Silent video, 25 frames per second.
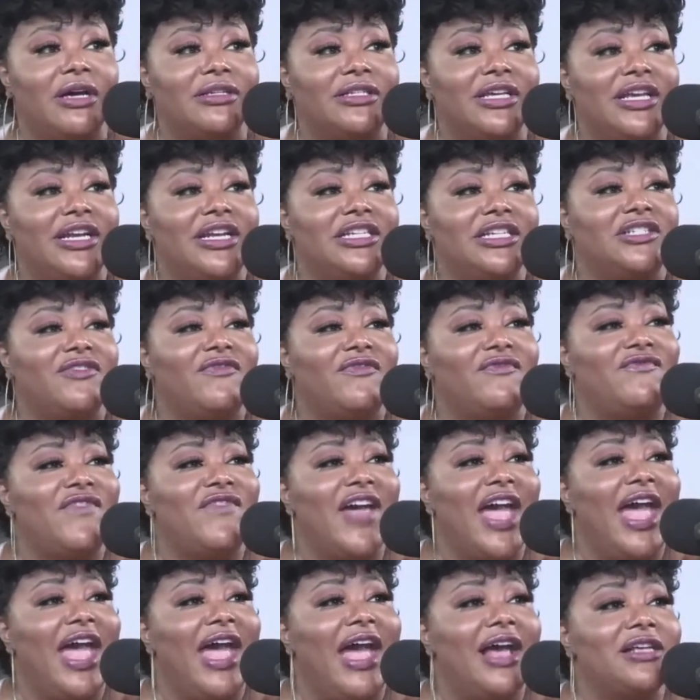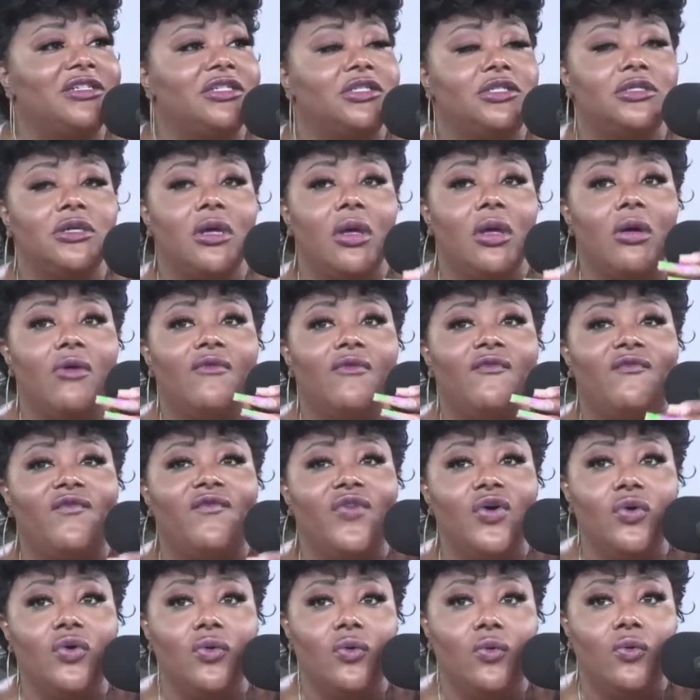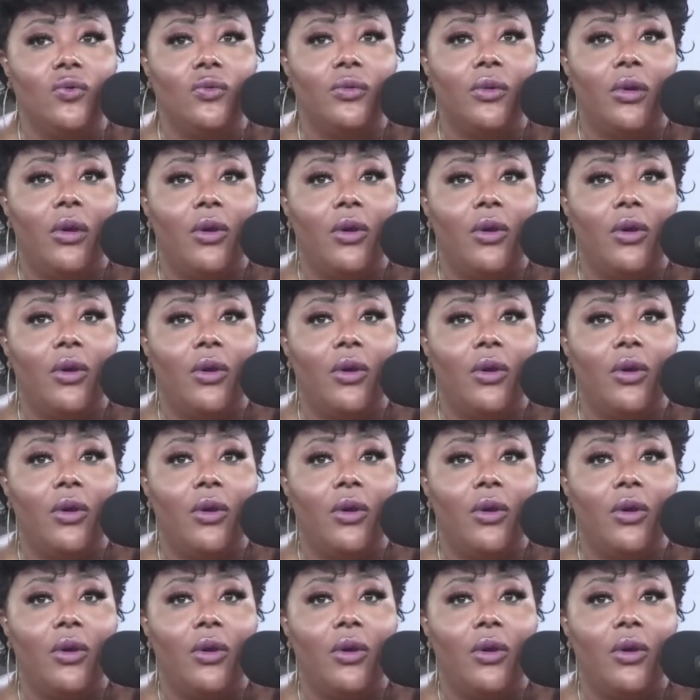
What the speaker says: it is fast food.